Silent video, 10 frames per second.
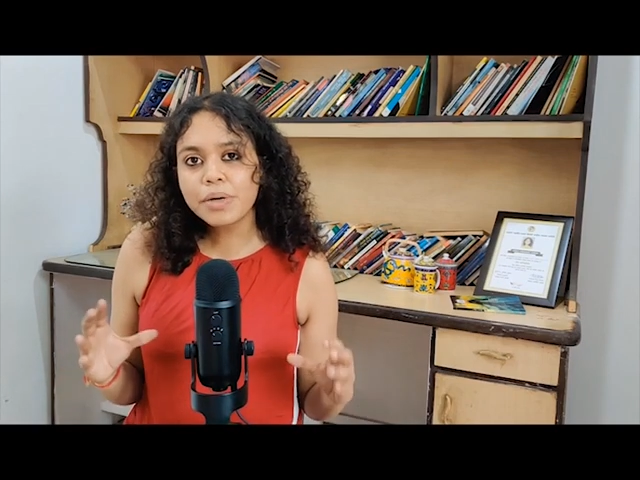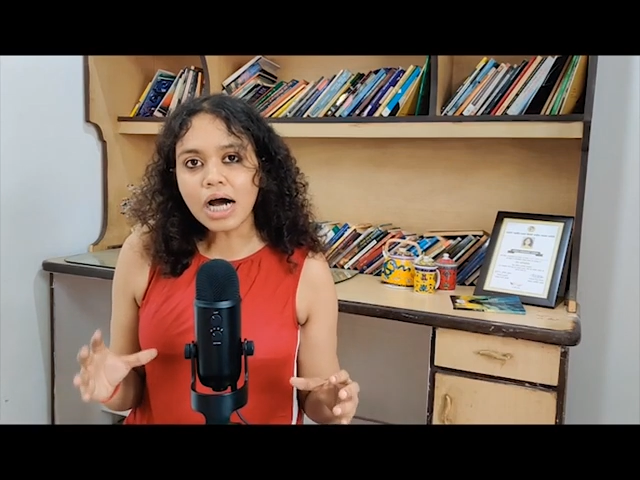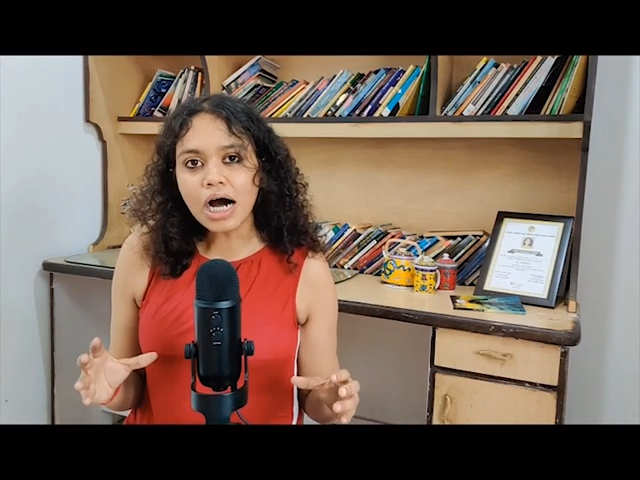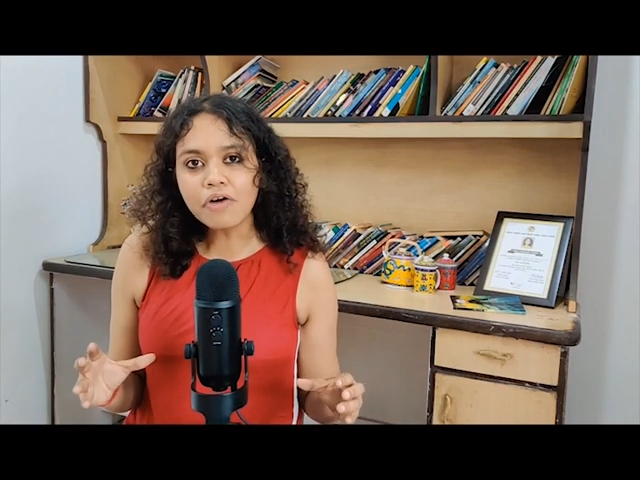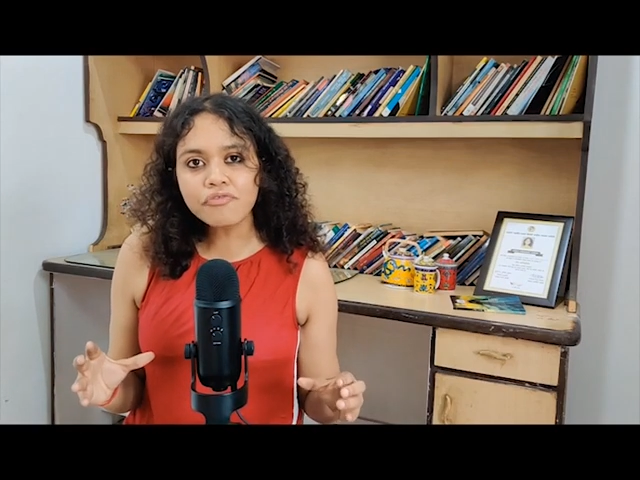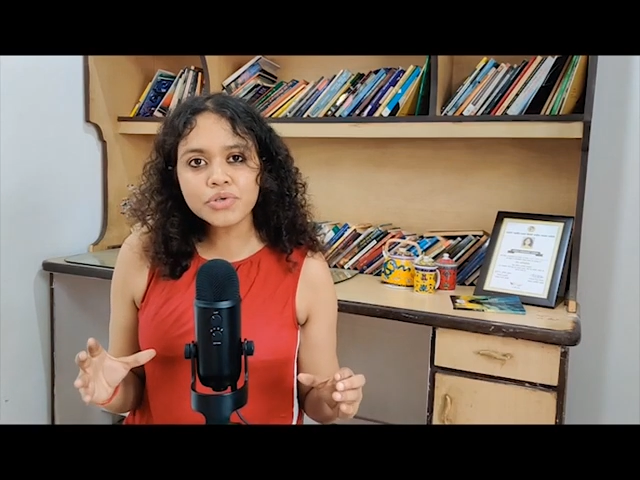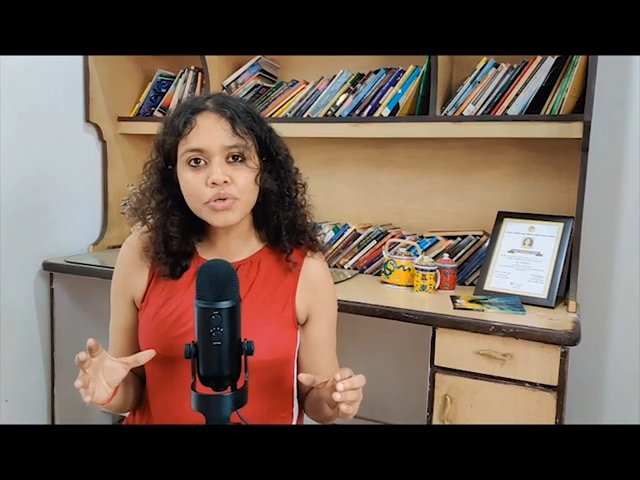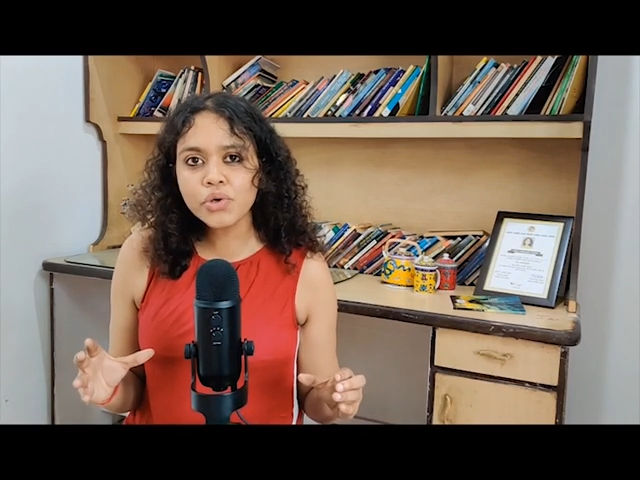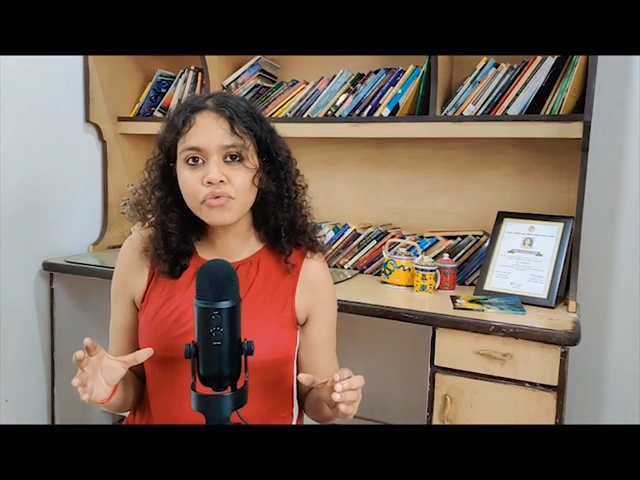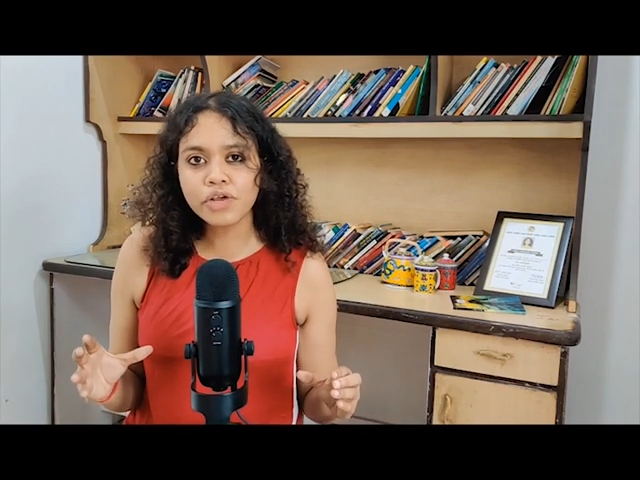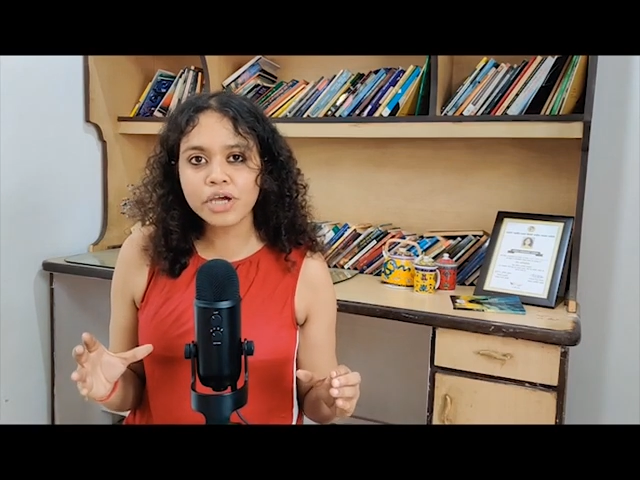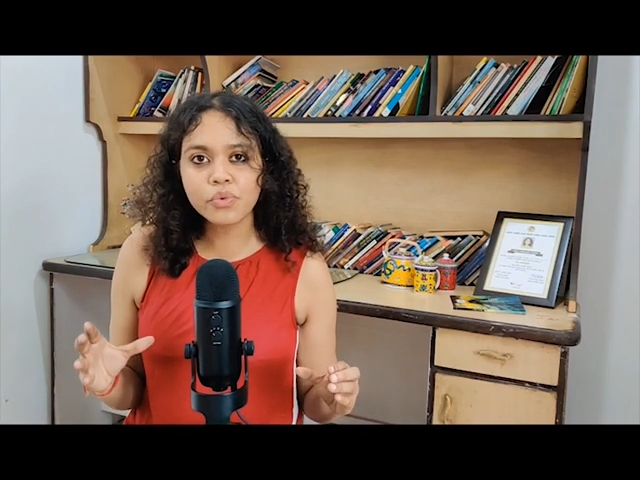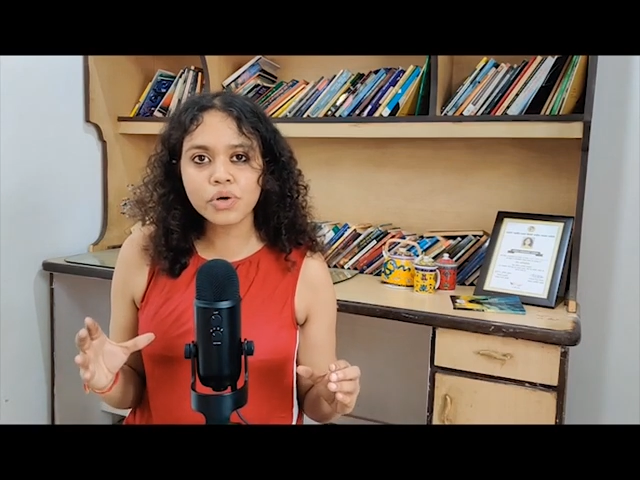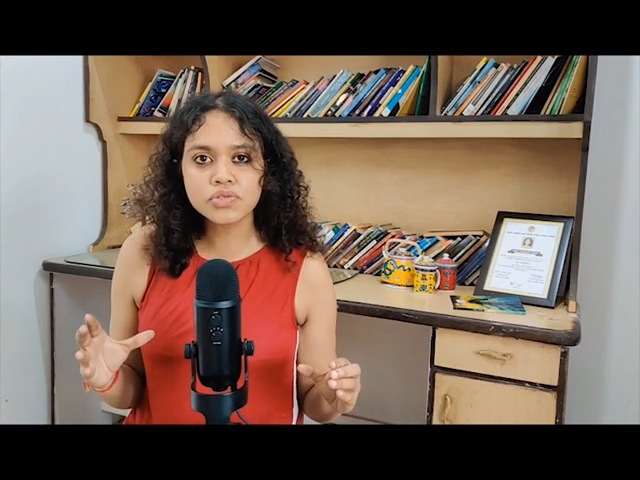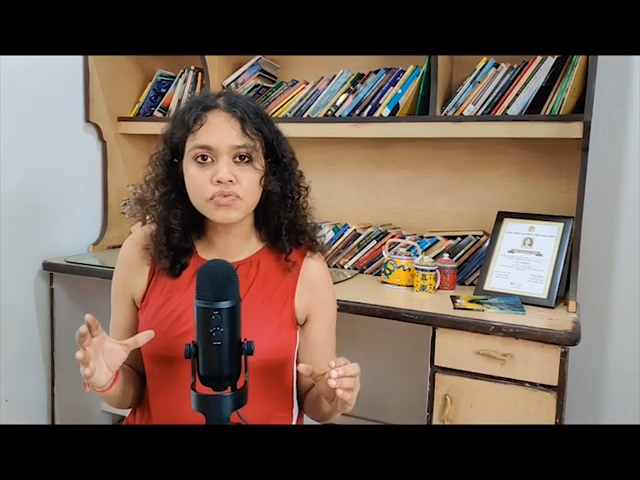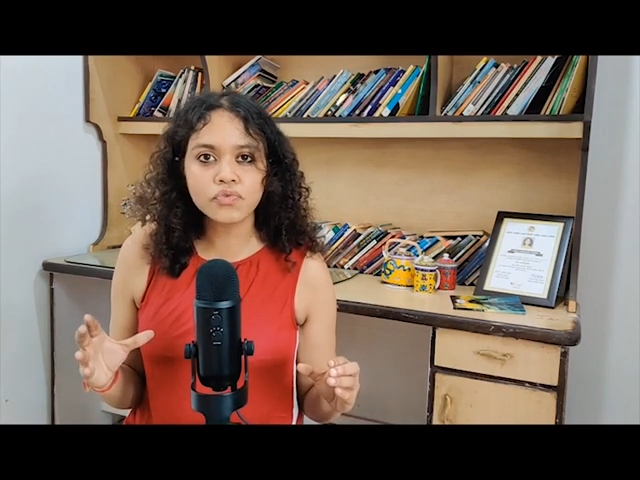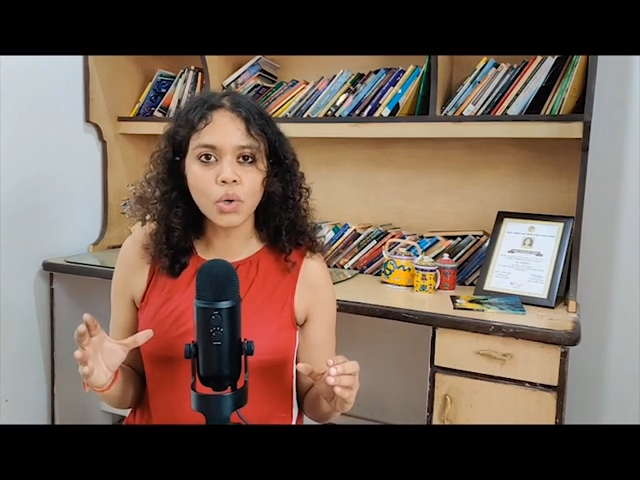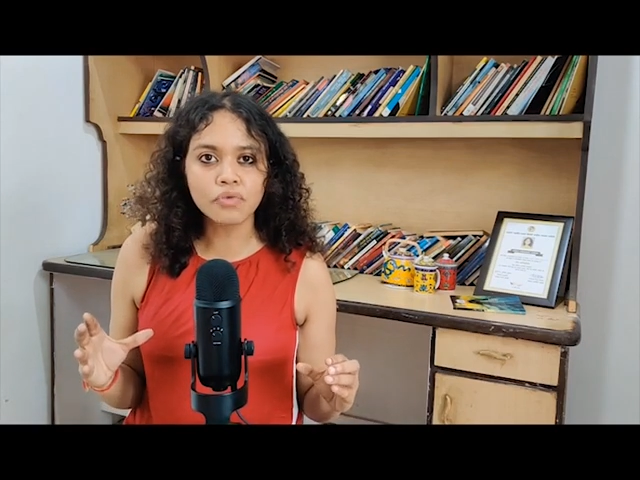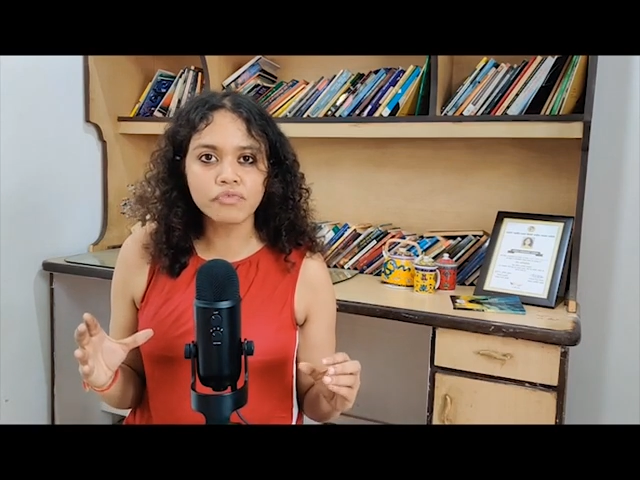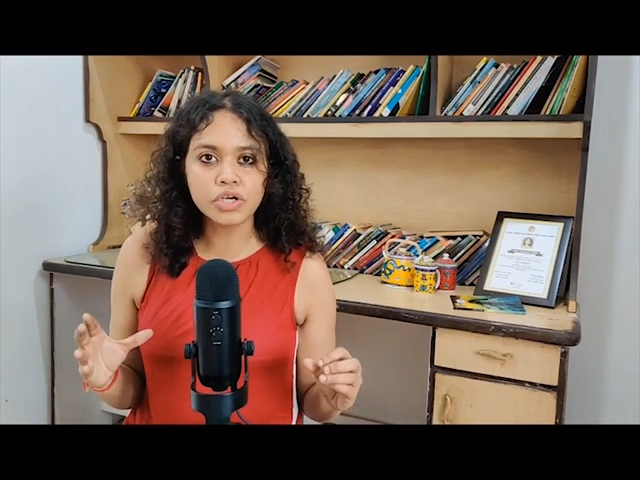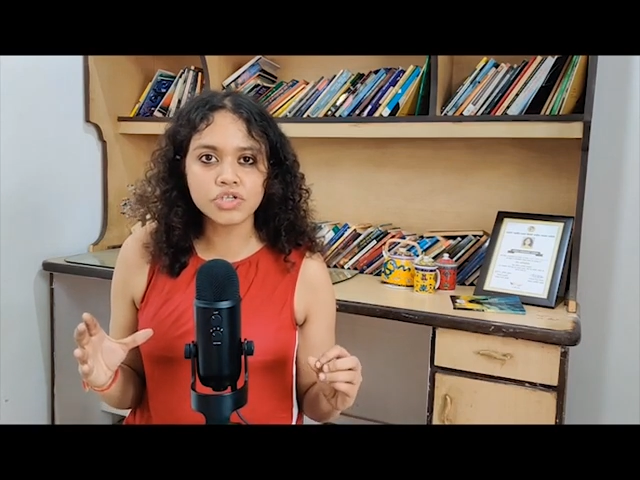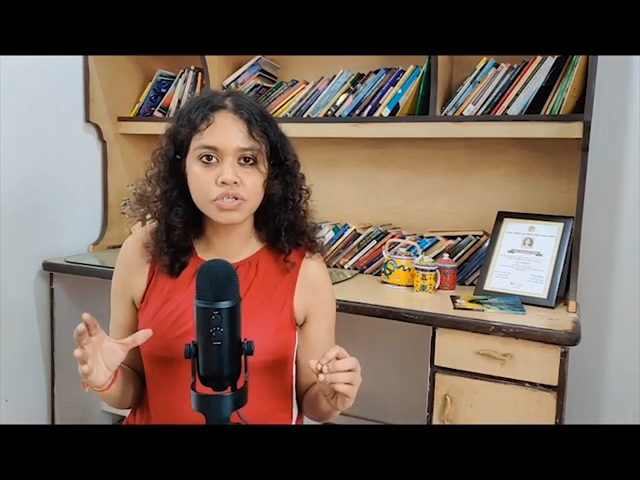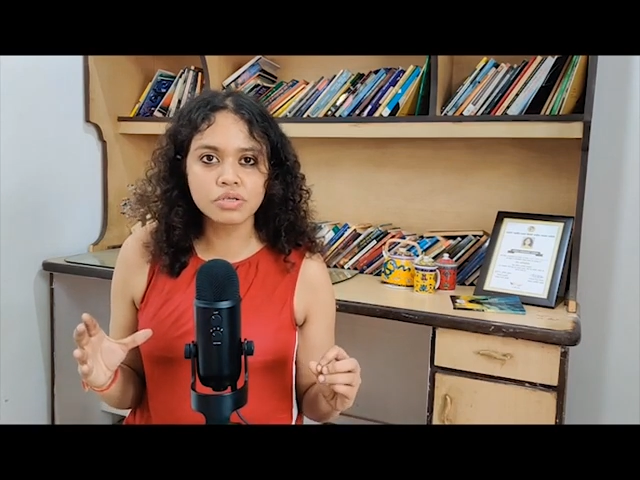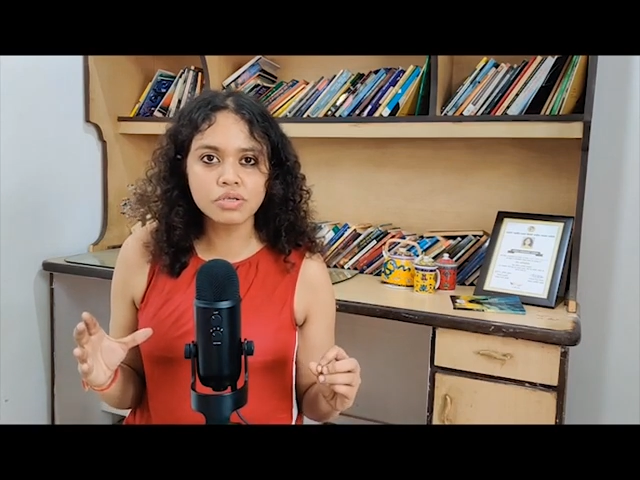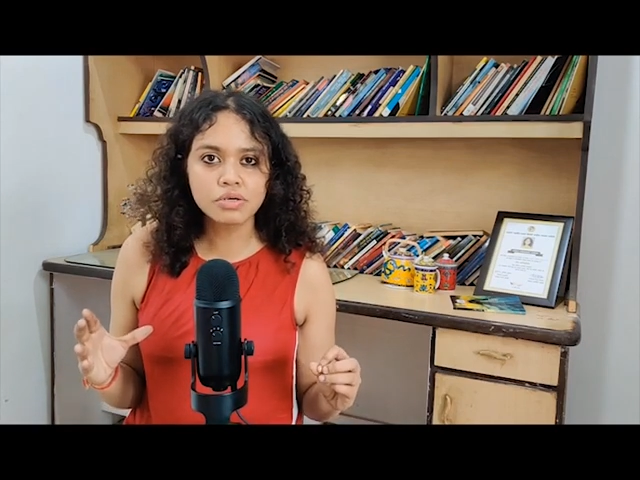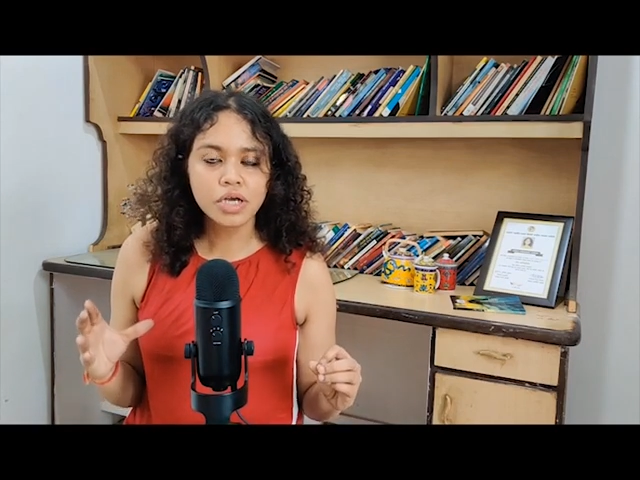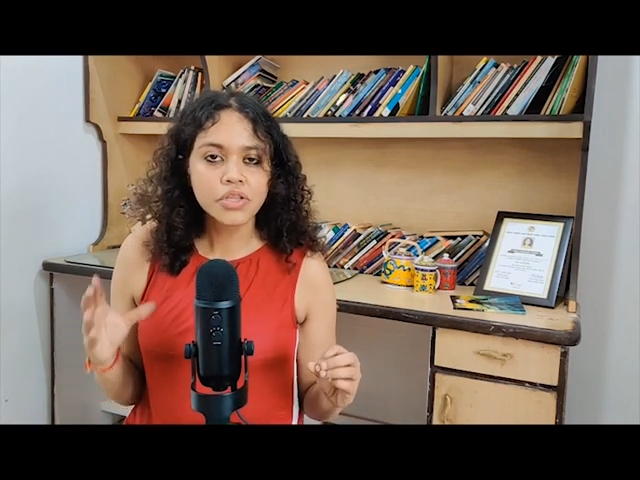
But after you have read works of non-fiction,